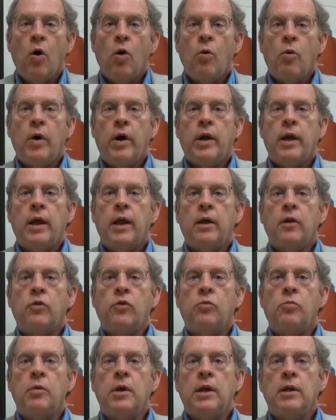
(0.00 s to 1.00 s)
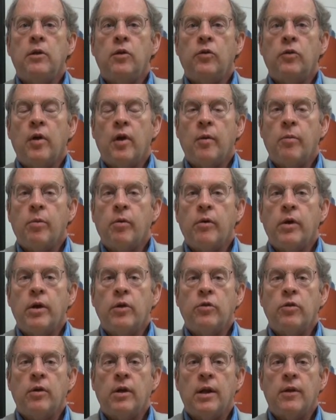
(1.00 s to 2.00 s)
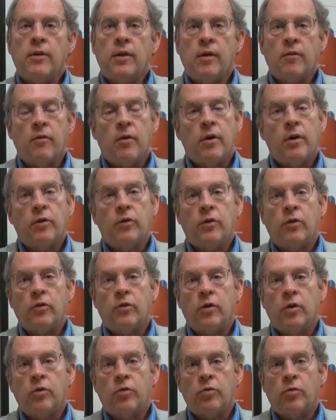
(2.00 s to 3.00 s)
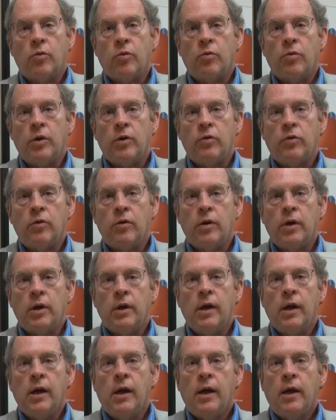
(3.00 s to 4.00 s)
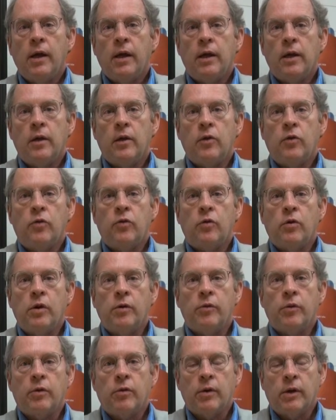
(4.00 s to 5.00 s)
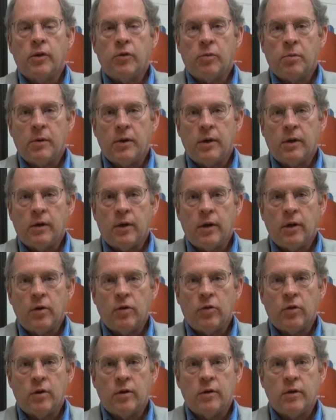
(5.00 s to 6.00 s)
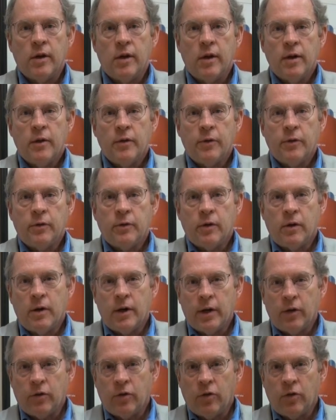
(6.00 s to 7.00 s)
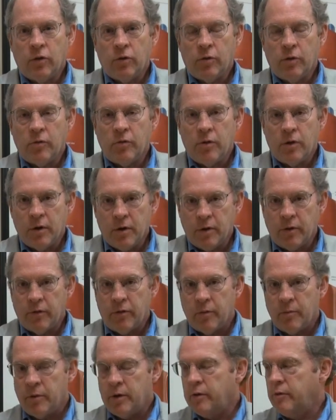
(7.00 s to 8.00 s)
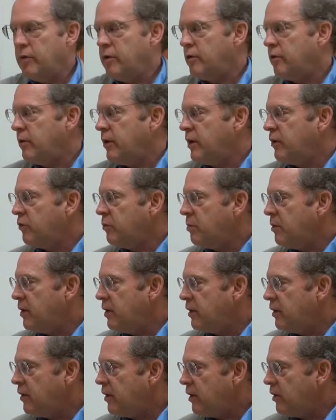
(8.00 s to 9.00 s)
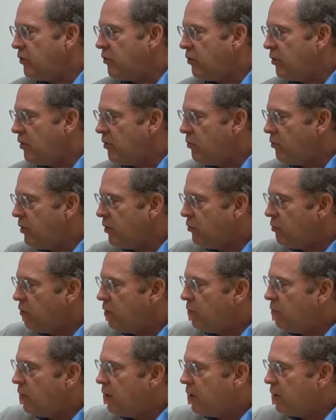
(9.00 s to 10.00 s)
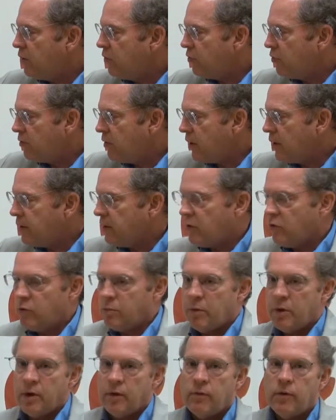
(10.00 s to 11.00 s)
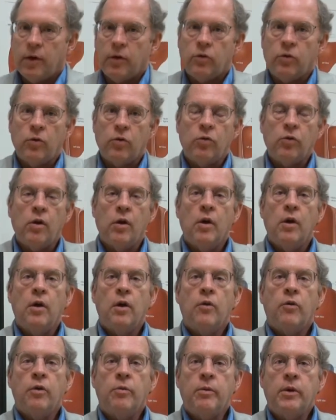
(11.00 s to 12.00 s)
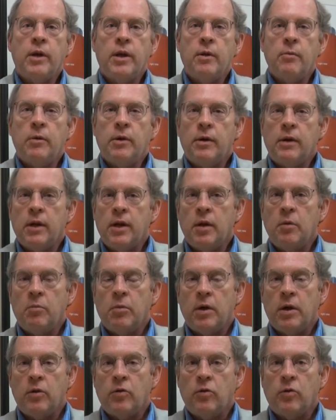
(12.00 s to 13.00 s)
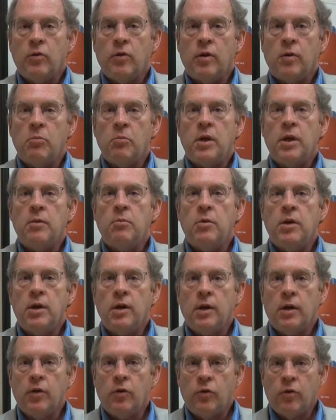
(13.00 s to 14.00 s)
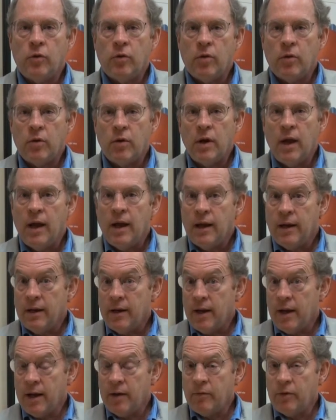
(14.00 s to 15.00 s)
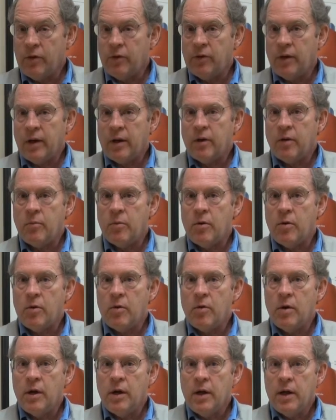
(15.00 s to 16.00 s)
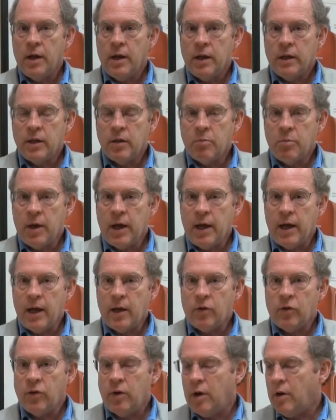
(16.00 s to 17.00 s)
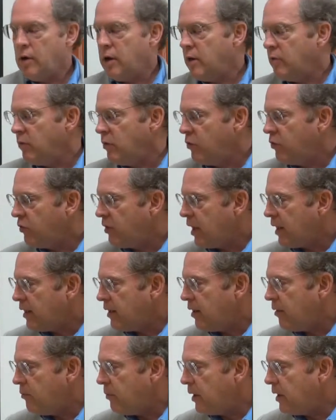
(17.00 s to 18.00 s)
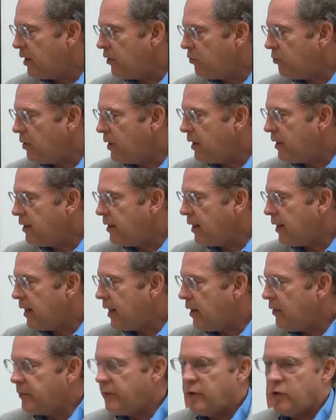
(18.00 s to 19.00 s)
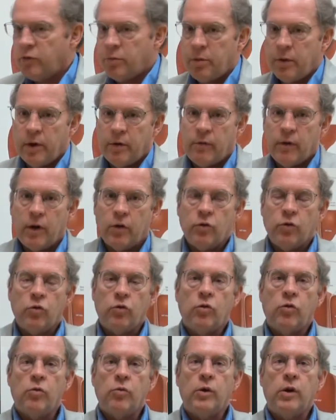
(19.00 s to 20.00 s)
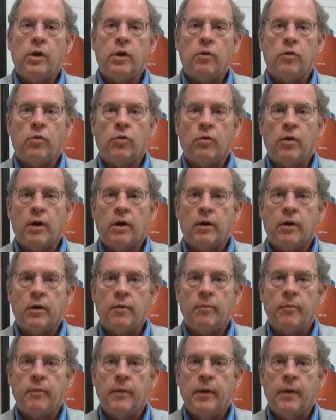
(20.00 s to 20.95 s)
What has made this operation, I think, very successful recently is liver transplantation. Through the lessons we've learned from liver transplantation, in which we reconstruct these blood vessels, we've been able to take patients that may be considered non-resectable in the past and can resect them because we can take out these blood vessels and reconstruct them.